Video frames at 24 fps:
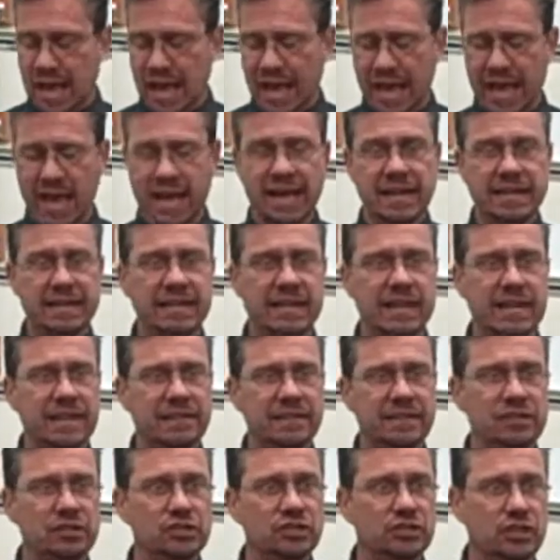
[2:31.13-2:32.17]
And
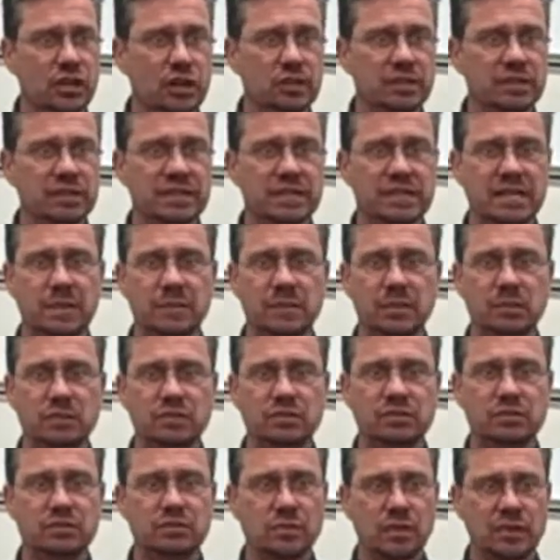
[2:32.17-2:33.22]
then you show that the number was
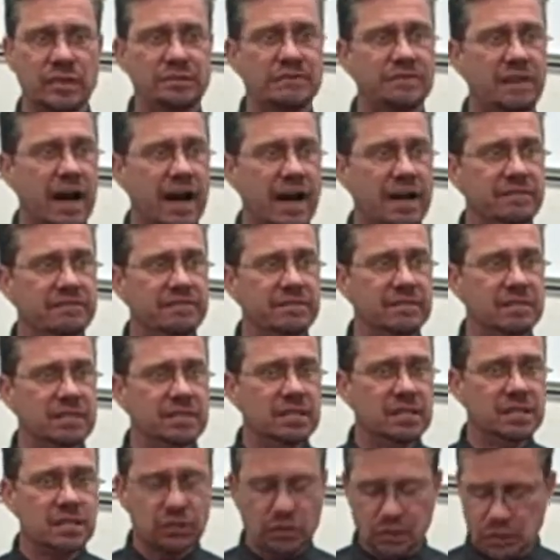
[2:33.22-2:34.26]
25.
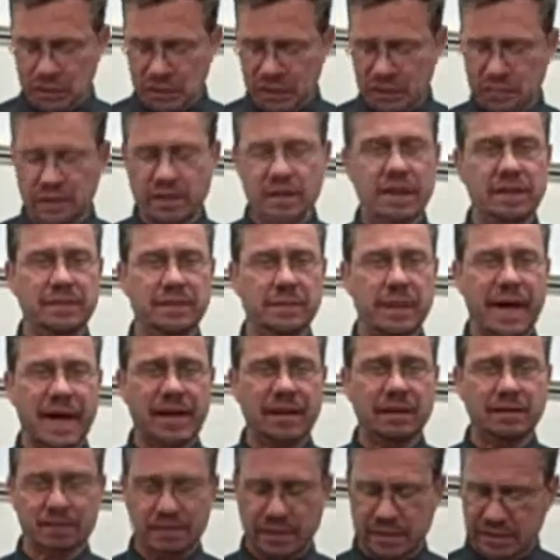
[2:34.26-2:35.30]
Usually it's written on the
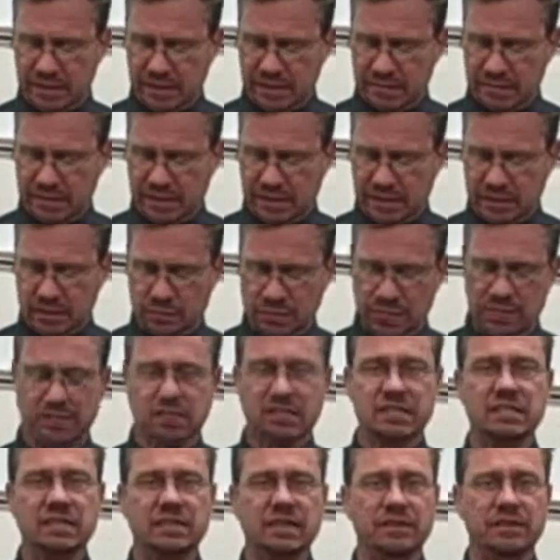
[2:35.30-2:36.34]
back, but on this one it's
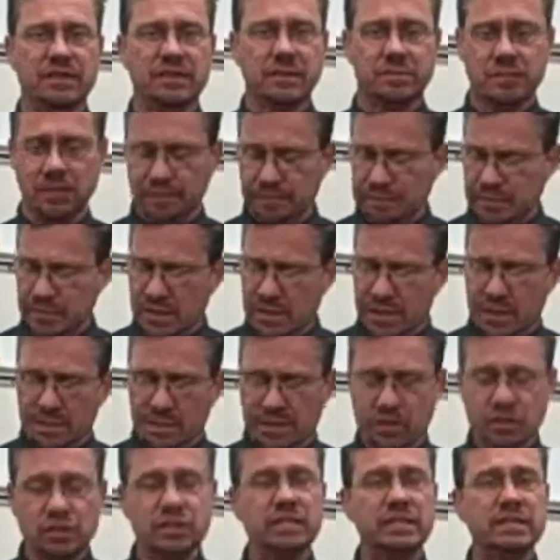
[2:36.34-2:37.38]
just another number.
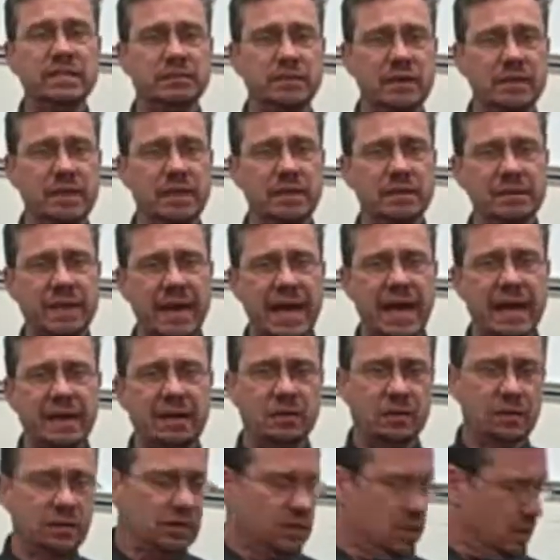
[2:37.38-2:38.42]
But usually written on the back,
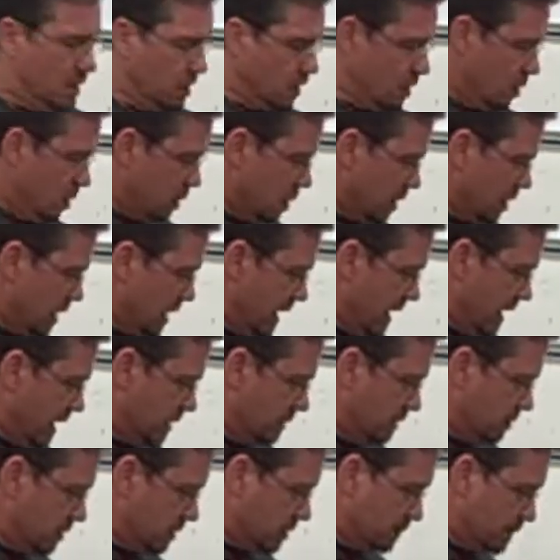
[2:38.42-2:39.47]
or
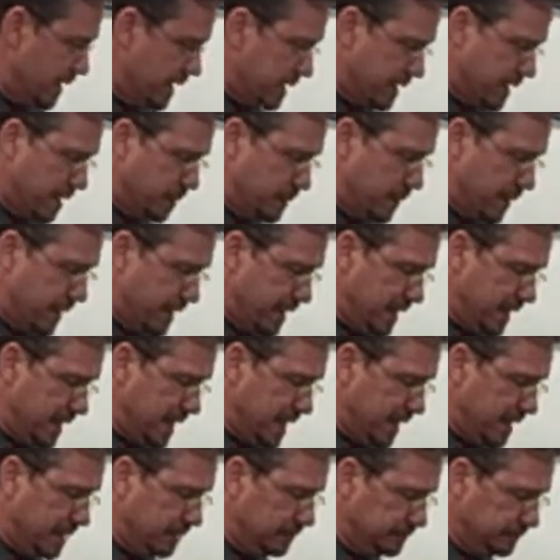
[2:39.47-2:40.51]
you can make up
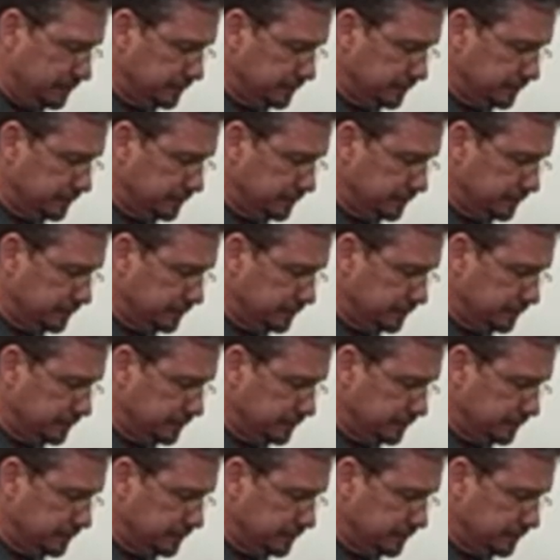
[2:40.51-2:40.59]
a